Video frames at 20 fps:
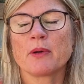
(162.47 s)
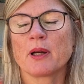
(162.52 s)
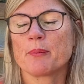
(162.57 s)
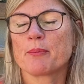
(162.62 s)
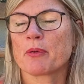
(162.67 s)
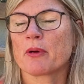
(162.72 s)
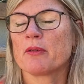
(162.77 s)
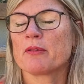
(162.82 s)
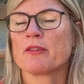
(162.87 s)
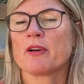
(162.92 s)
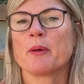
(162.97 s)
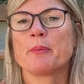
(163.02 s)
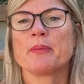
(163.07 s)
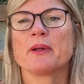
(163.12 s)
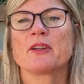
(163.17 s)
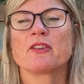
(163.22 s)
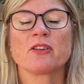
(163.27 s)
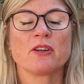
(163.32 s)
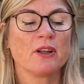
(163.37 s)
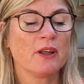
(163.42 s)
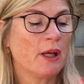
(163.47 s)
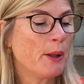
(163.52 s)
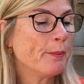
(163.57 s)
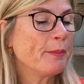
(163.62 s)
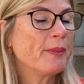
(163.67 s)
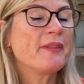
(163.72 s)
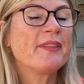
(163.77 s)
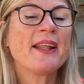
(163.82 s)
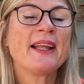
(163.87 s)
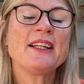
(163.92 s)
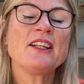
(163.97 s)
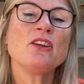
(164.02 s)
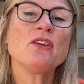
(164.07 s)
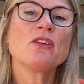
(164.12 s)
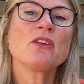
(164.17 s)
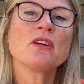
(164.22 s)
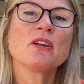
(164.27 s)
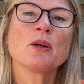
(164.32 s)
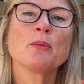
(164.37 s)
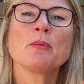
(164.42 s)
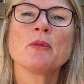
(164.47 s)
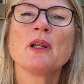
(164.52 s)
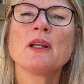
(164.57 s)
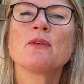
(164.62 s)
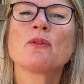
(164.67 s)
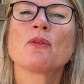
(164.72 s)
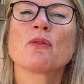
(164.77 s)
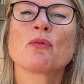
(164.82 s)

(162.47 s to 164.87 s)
profile picture. But then you can upload